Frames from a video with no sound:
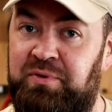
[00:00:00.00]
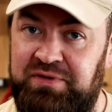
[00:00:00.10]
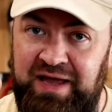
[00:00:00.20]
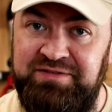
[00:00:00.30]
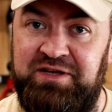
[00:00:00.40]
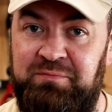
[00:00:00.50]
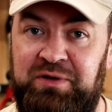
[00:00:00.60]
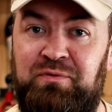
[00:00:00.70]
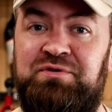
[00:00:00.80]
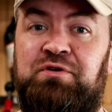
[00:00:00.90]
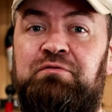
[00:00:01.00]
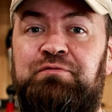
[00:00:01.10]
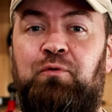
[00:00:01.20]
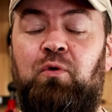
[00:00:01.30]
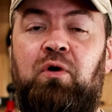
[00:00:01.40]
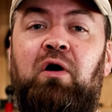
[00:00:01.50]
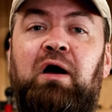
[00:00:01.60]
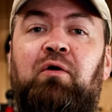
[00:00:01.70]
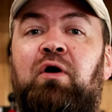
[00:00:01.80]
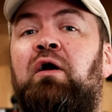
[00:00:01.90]
but that's going to be reserved for
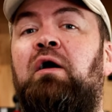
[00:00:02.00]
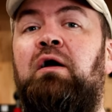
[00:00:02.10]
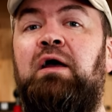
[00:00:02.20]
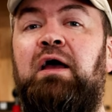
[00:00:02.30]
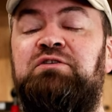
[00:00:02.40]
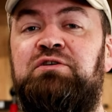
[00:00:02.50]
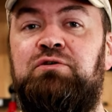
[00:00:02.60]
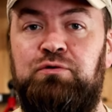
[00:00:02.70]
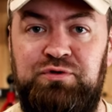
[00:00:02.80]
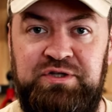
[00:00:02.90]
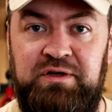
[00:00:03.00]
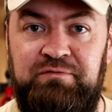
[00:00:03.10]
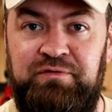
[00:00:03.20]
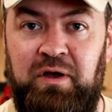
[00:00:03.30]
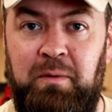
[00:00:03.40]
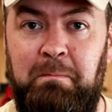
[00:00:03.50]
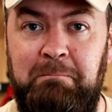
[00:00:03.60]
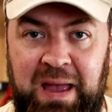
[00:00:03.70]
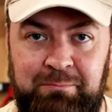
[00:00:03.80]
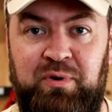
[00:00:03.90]
our exclusive
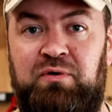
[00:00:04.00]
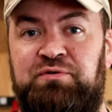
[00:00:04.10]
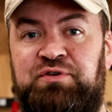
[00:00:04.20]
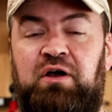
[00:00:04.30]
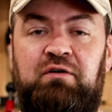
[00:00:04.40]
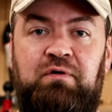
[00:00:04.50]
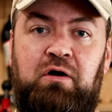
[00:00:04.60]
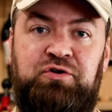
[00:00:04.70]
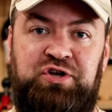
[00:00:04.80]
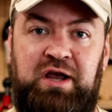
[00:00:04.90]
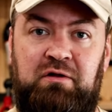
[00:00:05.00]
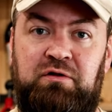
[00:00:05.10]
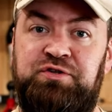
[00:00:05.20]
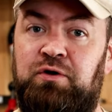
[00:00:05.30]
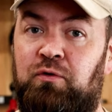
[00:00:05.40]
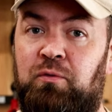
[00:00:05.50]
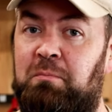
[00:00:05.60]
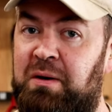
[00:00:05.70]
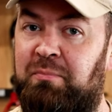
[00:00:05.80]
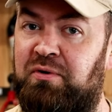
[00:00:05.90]
members of our channel. So
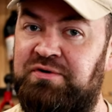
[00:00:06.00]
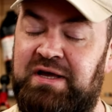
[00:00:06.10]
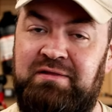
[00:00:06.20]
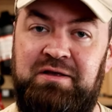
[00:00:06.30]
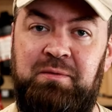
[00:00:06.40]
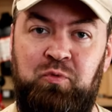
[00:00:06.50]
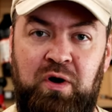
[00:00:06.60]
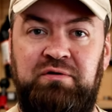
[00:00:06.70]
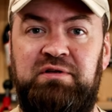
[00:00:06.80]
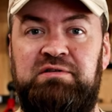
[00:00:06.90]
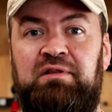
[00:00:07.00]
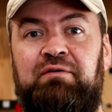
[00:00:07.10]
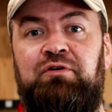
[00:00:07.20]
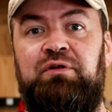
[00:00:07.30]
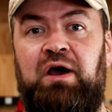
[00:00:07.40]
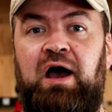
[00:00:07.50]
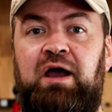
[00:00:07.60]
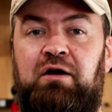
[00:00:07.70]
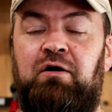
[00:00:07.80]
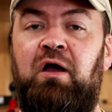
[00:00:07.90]
members at the apprentice level and
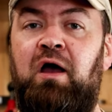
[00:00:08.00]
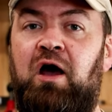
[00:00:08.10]
higher.